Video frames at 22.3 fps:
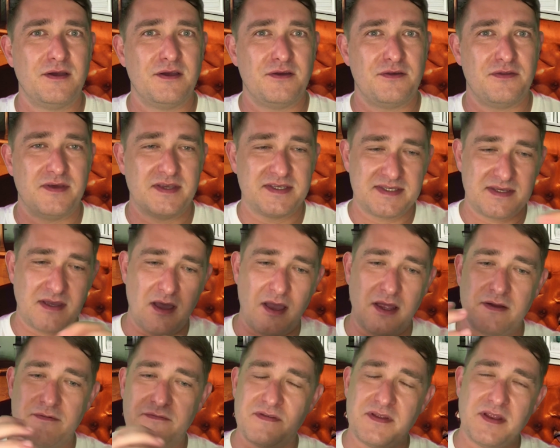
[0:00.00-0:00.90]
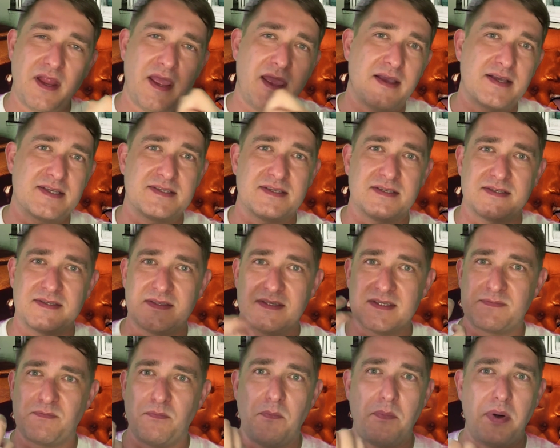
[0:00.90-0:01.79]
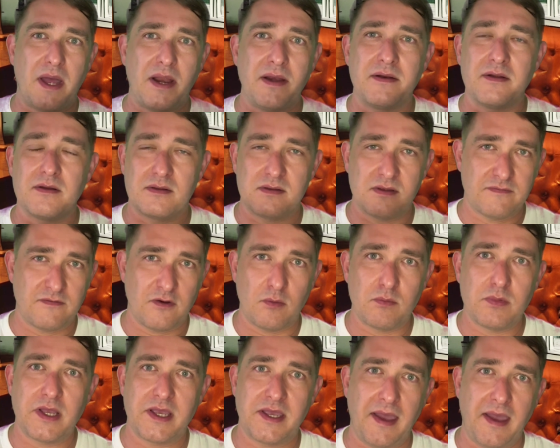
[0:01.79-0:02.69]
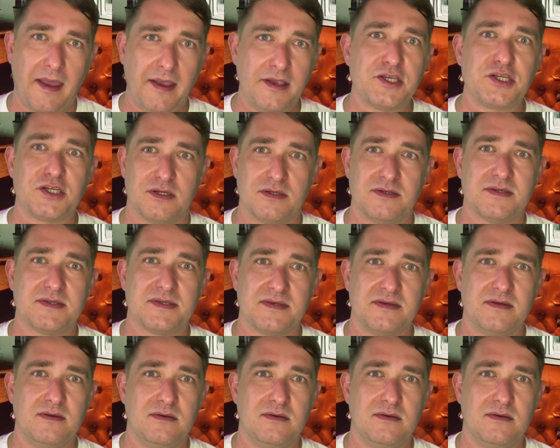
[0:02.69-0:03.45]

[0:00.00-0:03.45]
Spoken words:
this kind of nexus, this bundle of obligations.